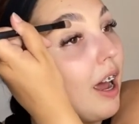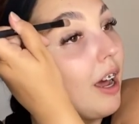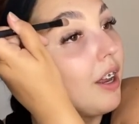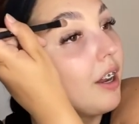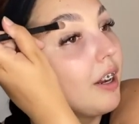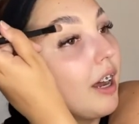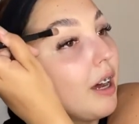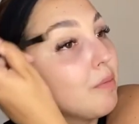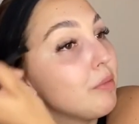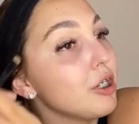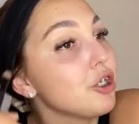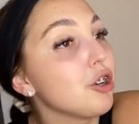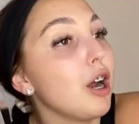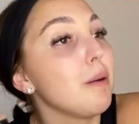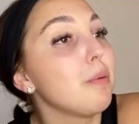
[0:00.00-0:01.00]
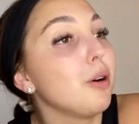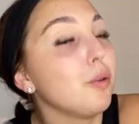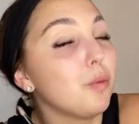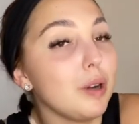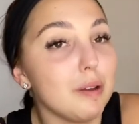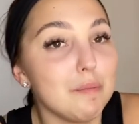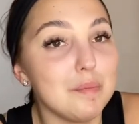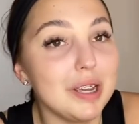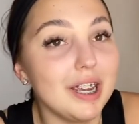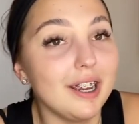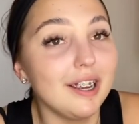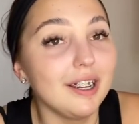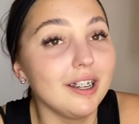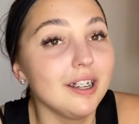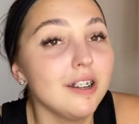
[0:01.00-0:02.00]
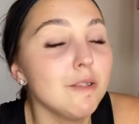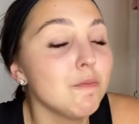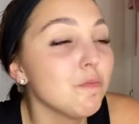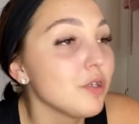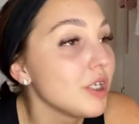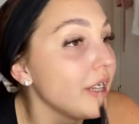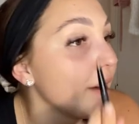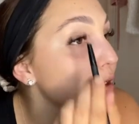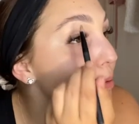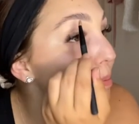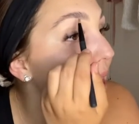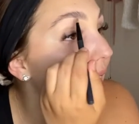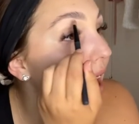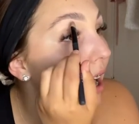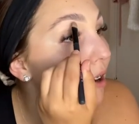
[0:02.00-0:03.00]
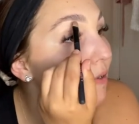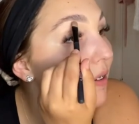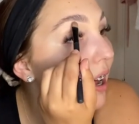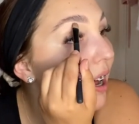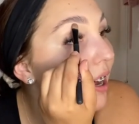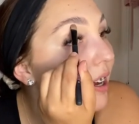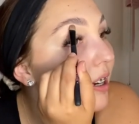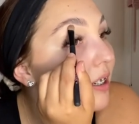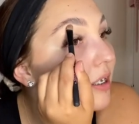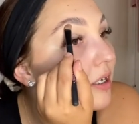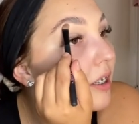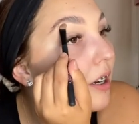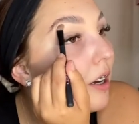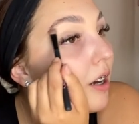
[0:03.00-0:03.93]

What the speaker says: and I had my tripod with me, so that was perfect.